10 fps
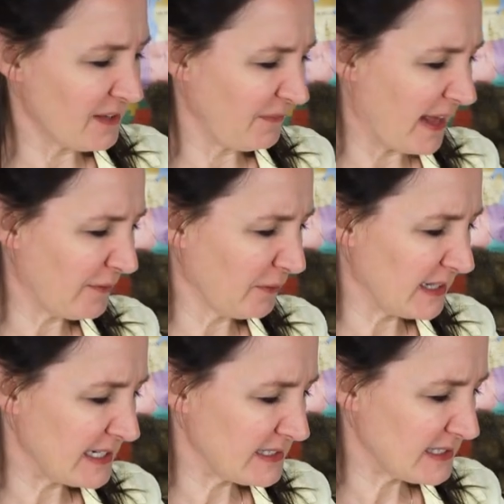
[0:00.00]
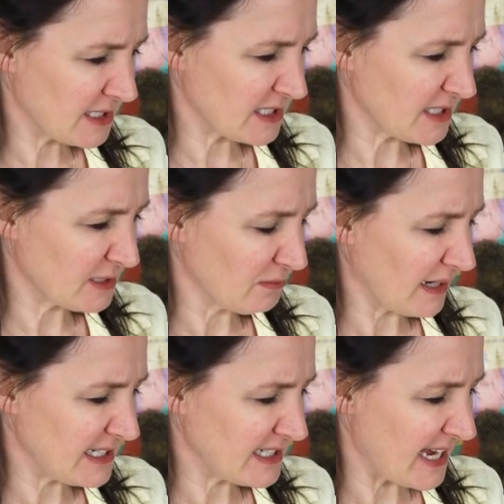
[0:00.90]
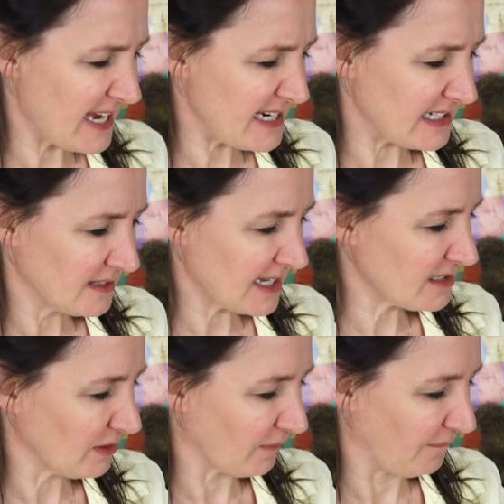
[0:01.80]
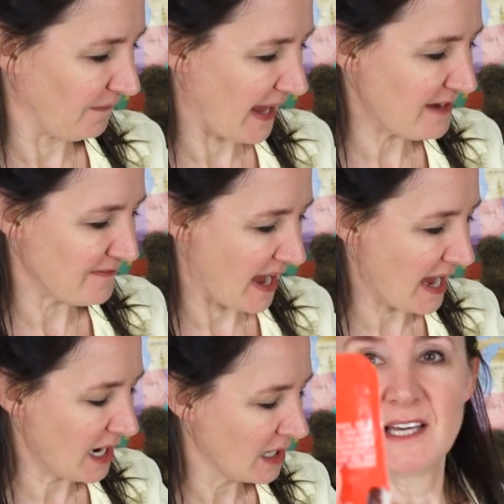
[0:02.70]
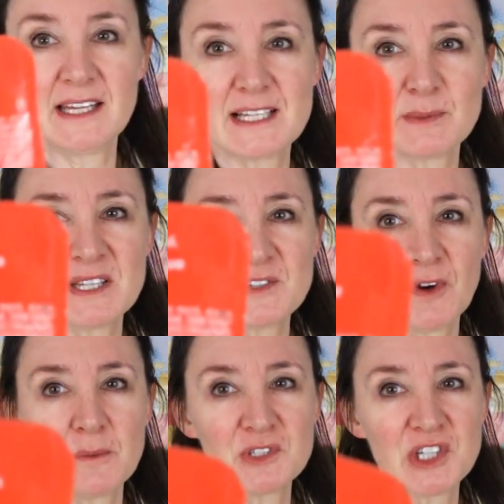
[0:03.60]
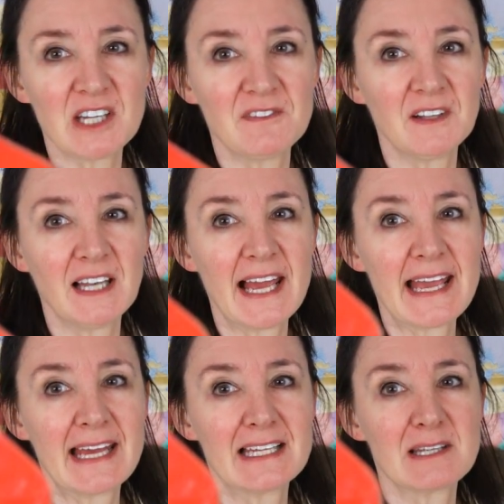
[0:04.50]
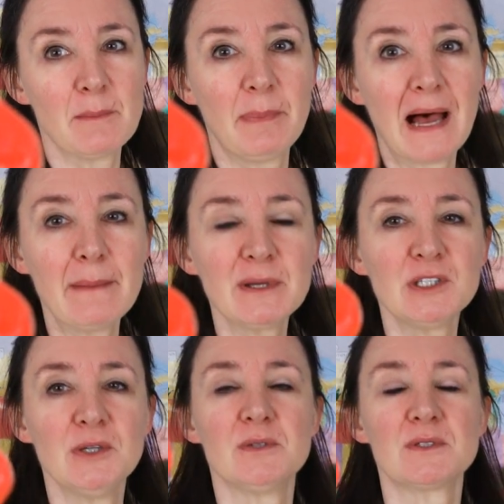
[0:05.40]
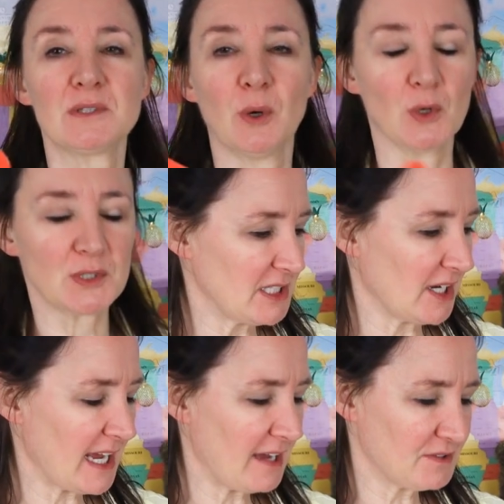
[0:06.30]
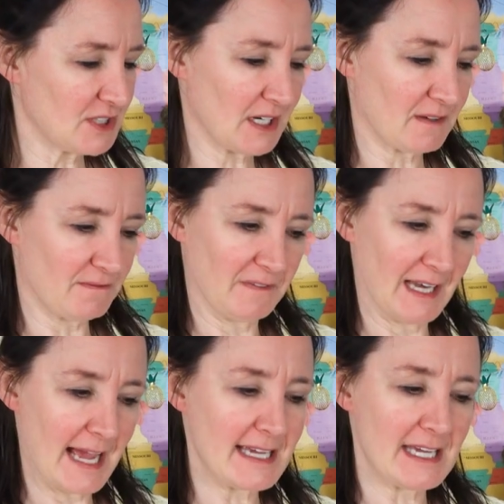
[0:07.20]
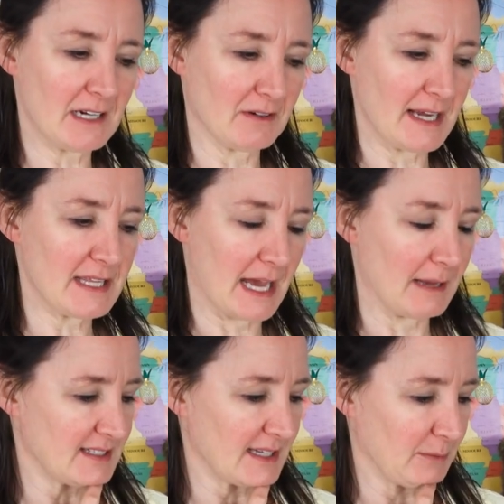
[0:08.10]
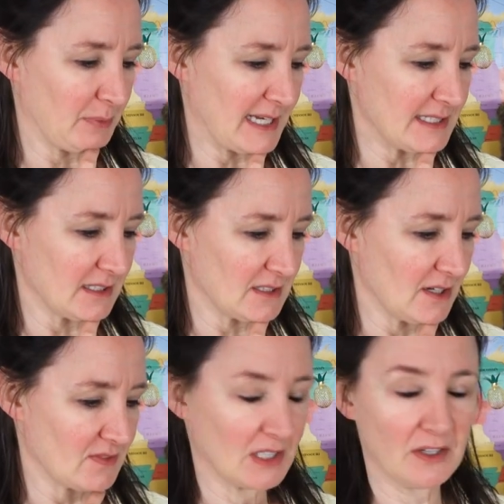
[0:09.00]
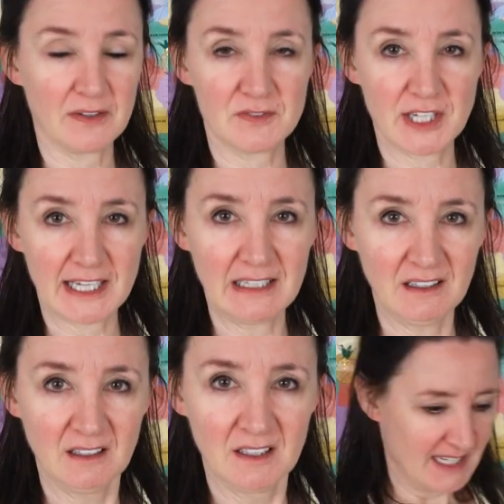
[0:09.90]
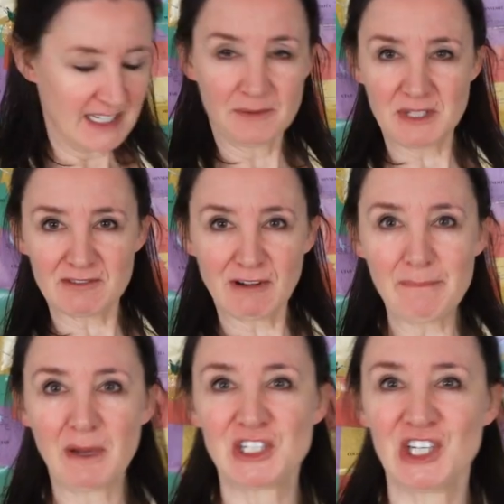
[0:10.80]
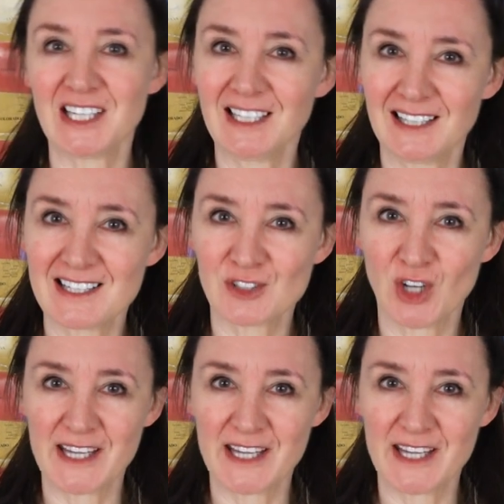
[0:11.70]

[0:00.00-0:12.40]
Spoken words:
the flavor is, it just says ready to eat. That's not a flavor. And this one's from Chick-fil-A, and it's a barbecue sauce. We don't have Chick-fil-A here either. Is that a place that serves a lot of chicken? Now, I've just grabbed my chicken and let's try